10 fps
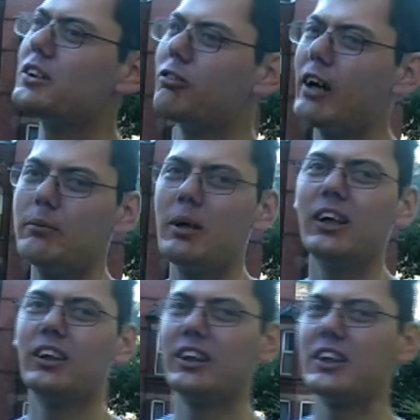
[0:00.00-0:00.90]
Graham
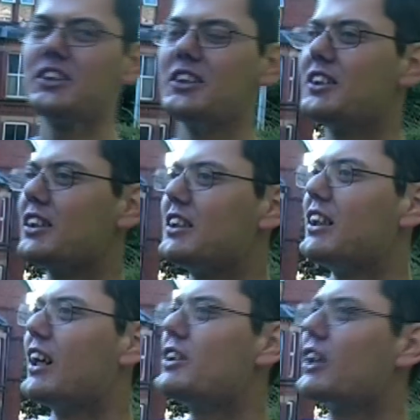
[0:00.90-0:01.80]
Hill, the
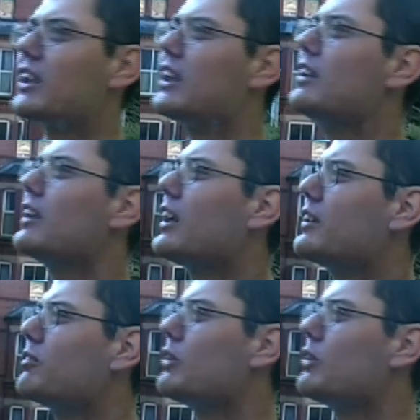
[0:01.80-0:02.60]
1969